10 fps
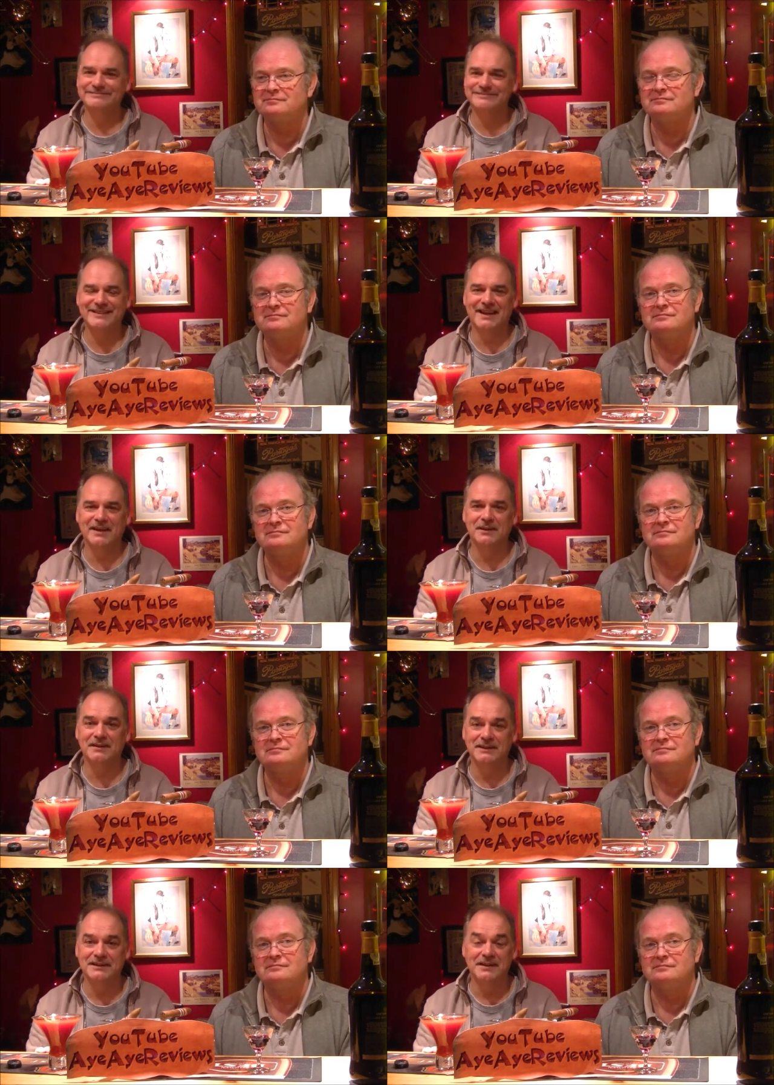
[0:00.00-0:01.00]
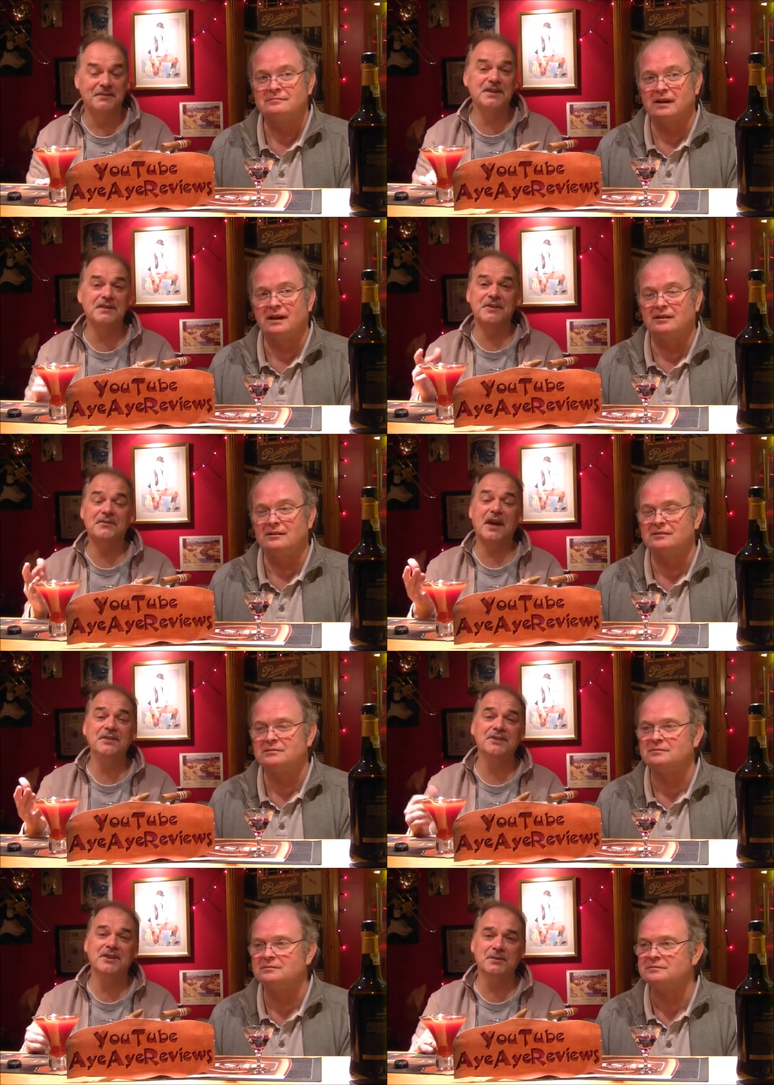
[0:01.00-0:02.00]
Speaker 1: Terrible. If they,
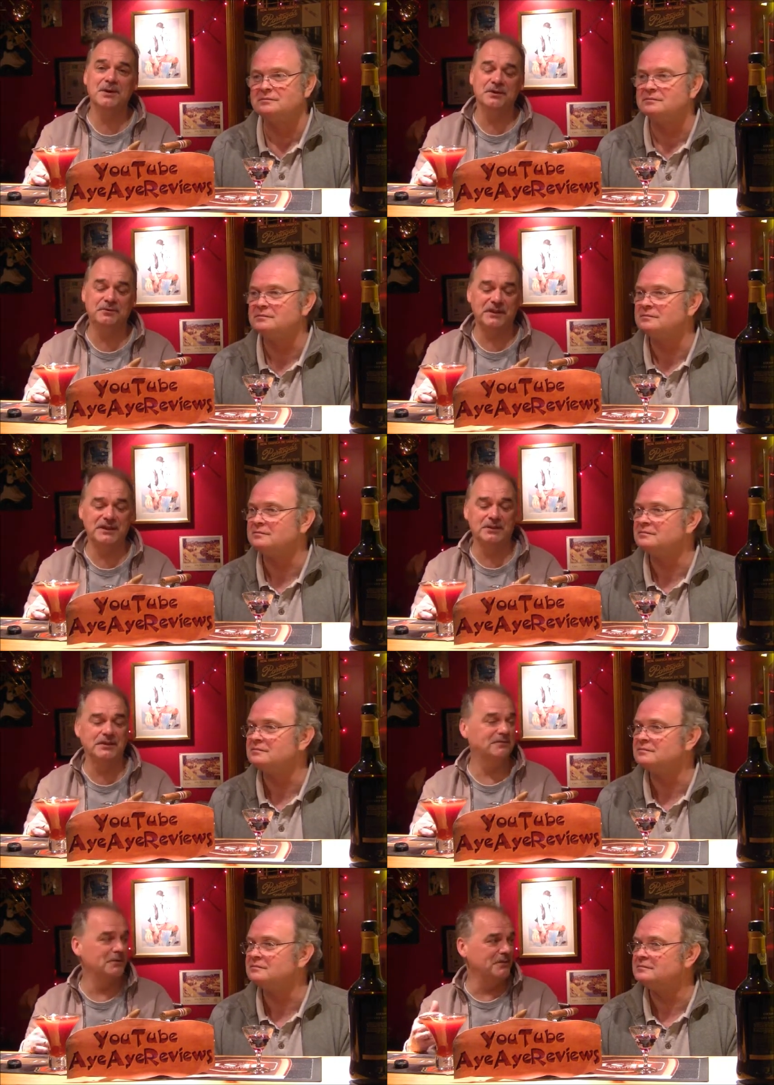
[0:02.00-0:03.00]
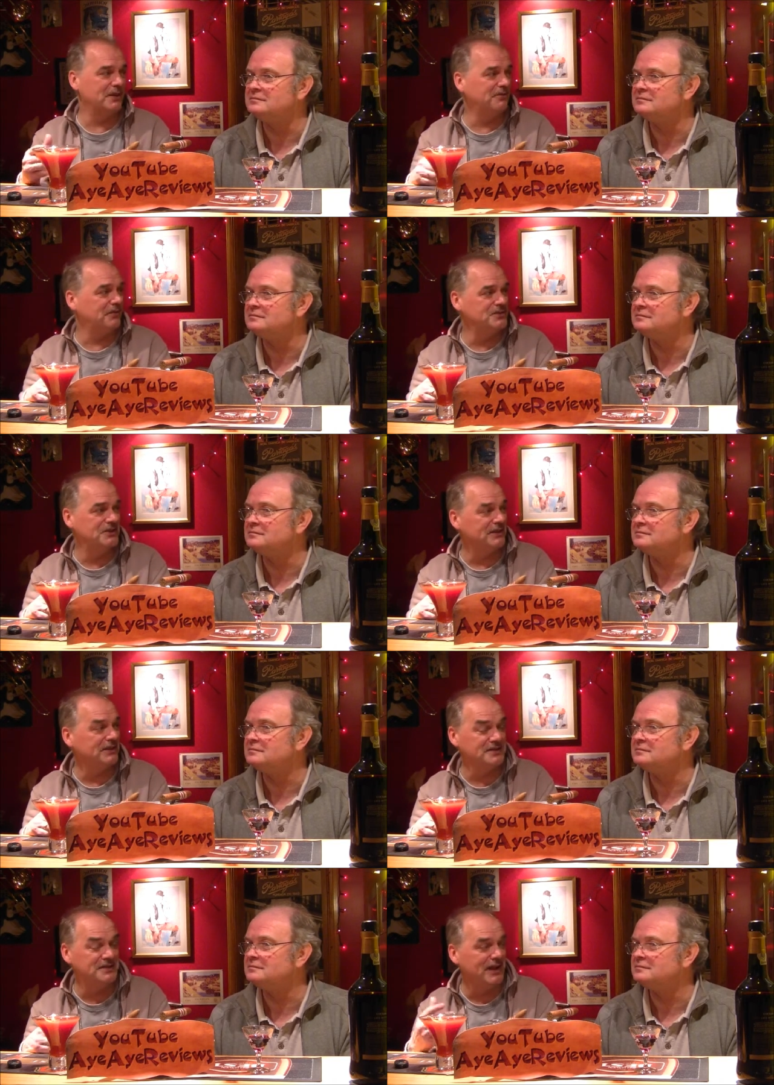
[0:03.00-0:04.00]
hadn't done away with Freon from the
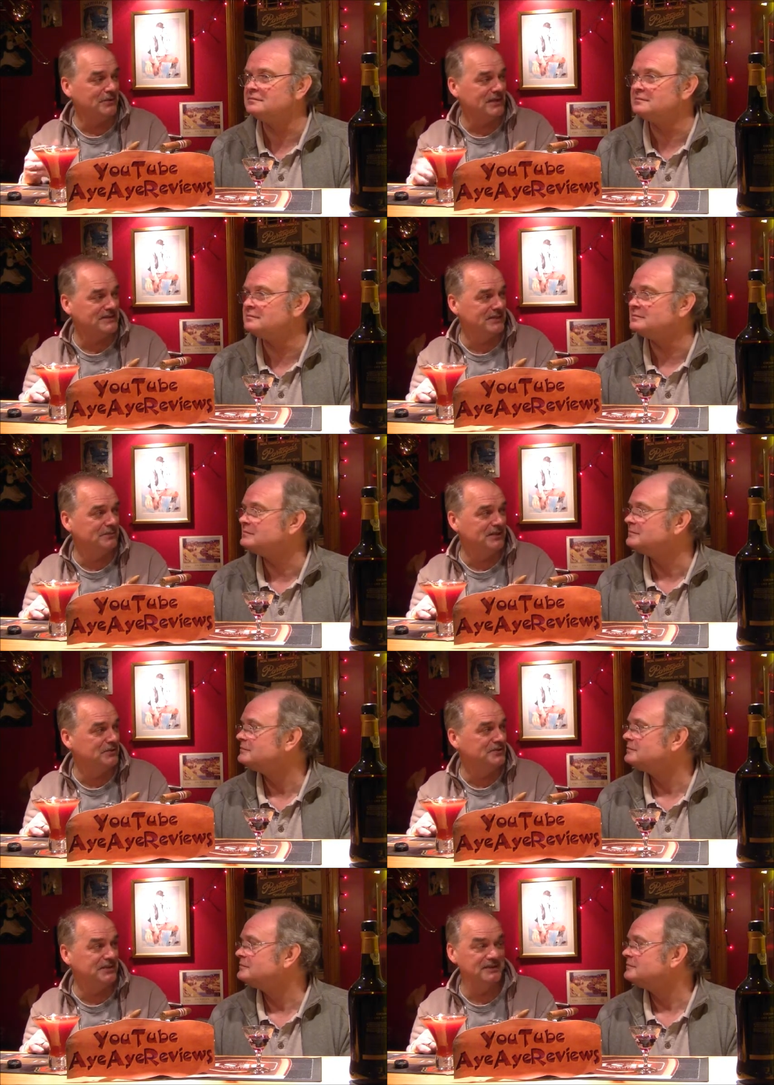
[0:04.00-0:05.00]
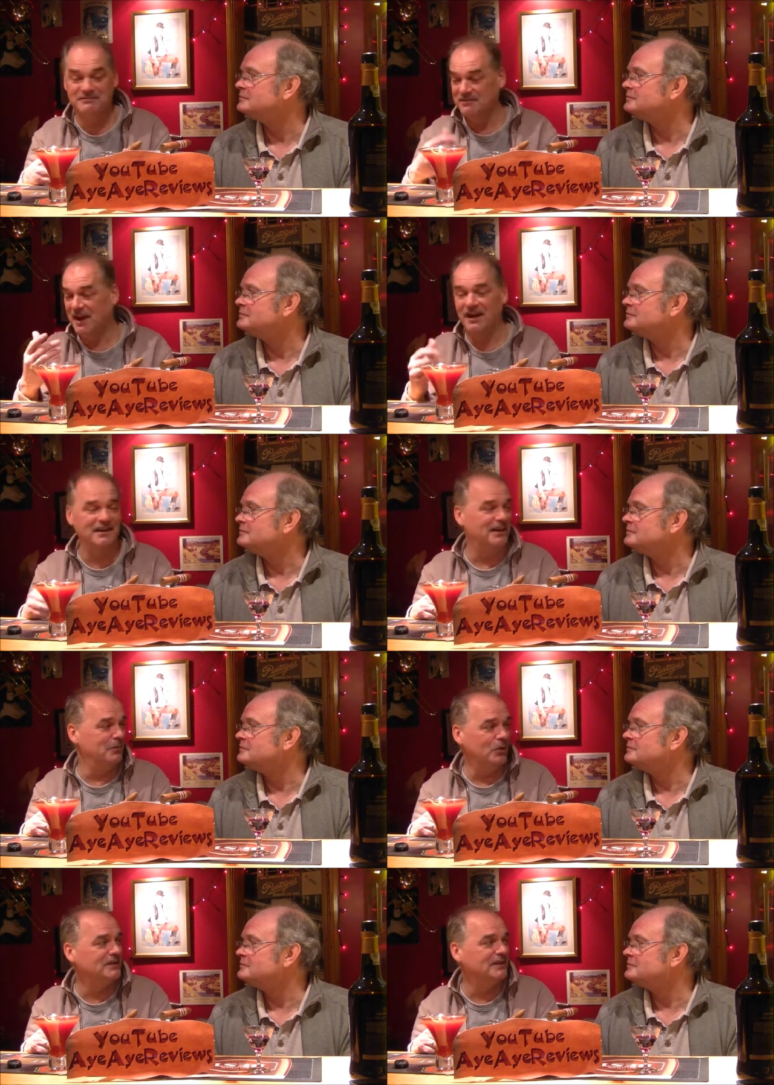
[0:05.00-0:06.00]
refrigerators, then I would have still been using that and
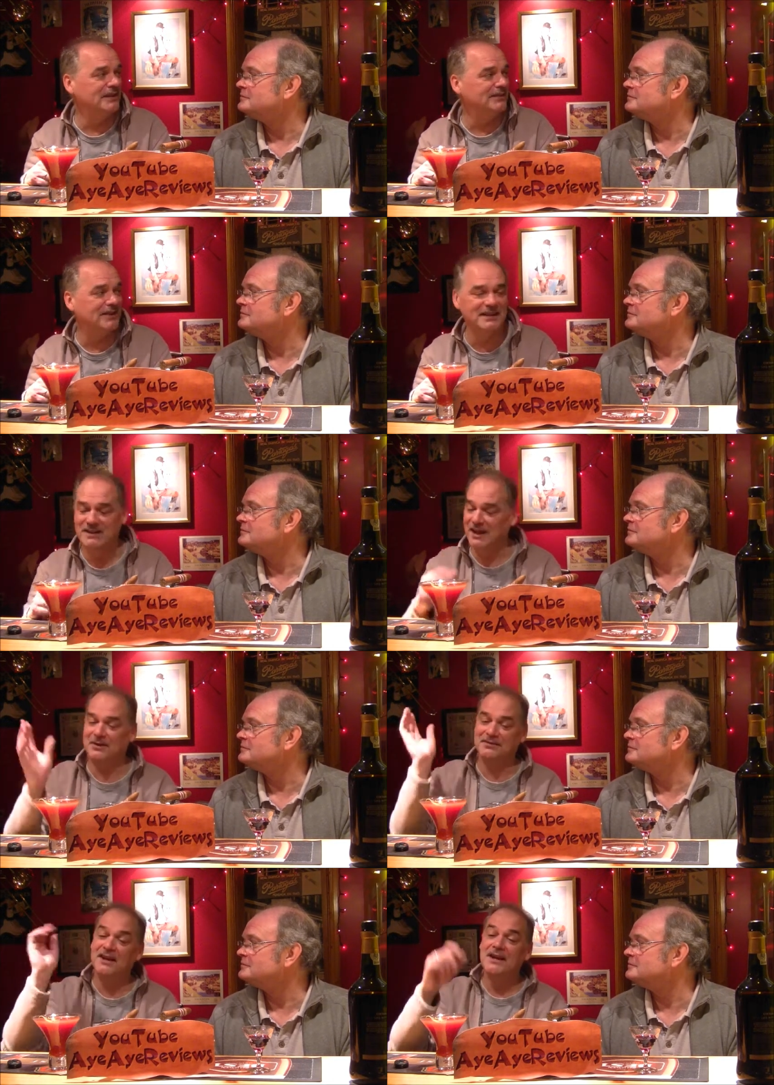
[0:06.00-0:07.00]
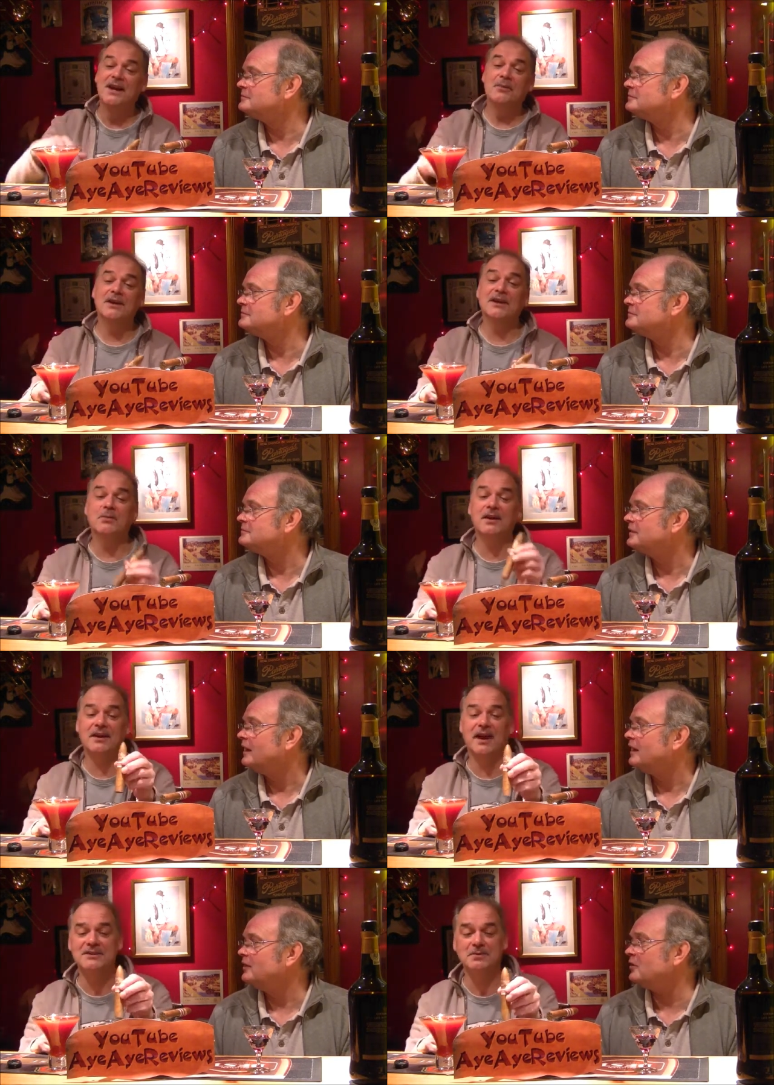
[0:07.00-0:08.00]
ammonia and everything. However, well, well
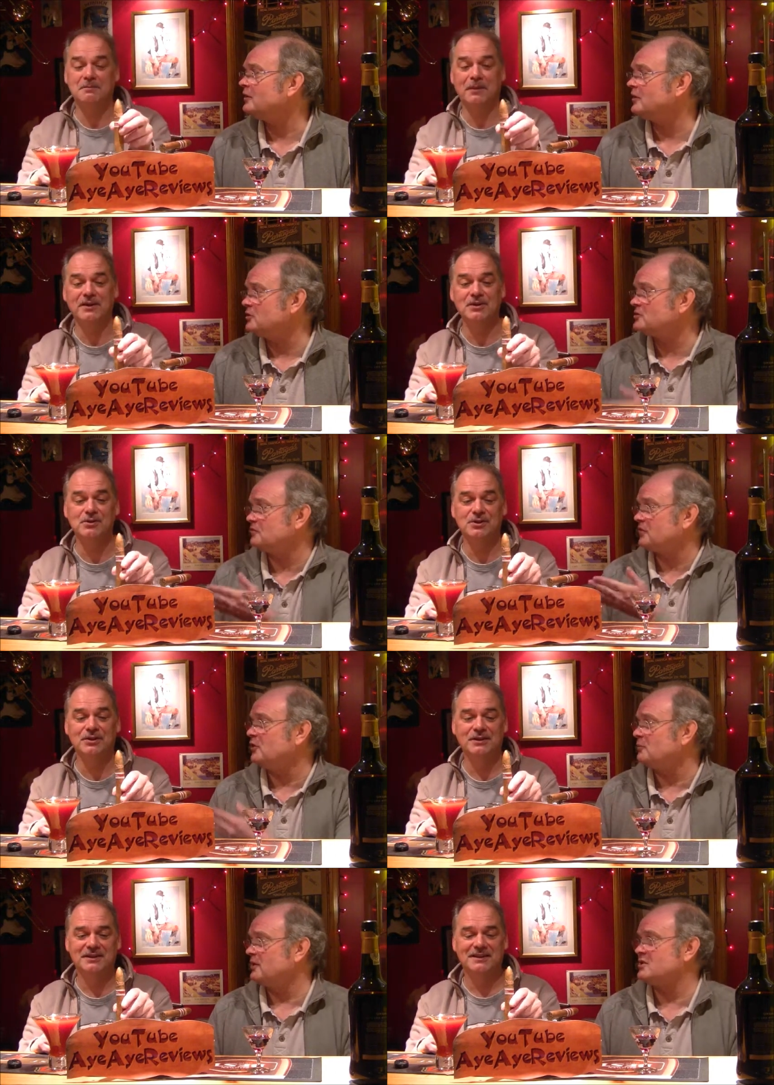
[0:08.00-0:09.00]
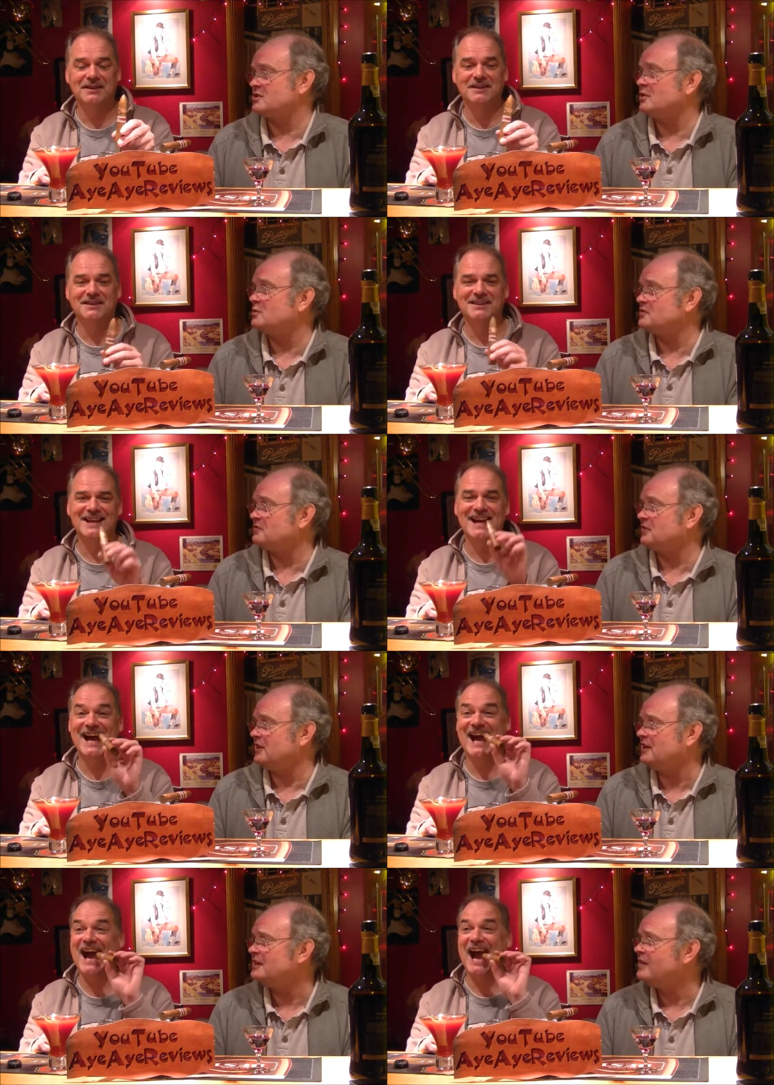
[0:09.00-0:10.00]
as we're like used Freon because you thought it was free.